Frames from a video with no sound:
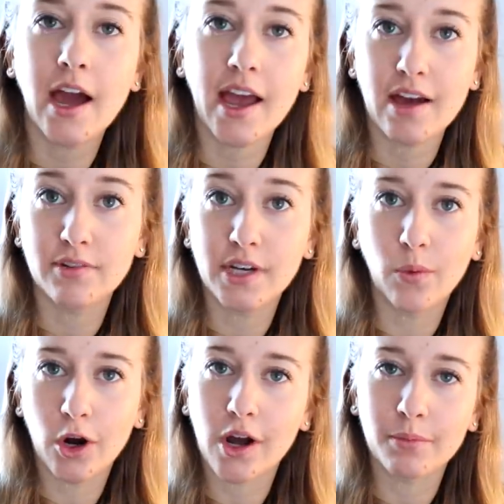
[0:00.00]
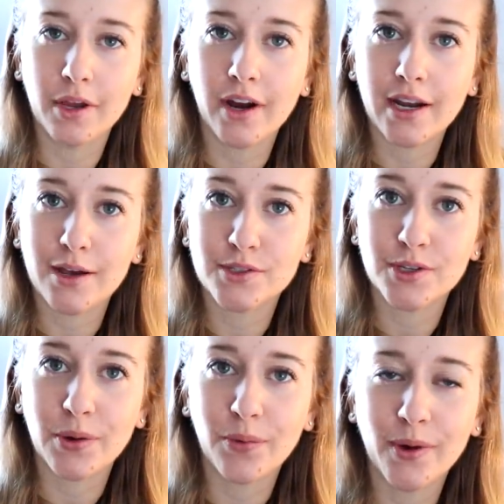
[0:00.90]
I have any work on me right now
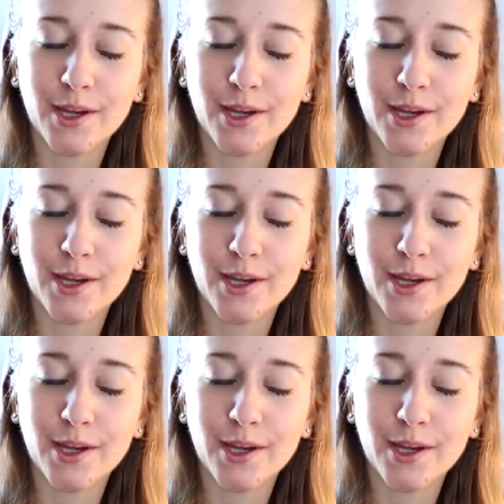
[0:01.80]
so we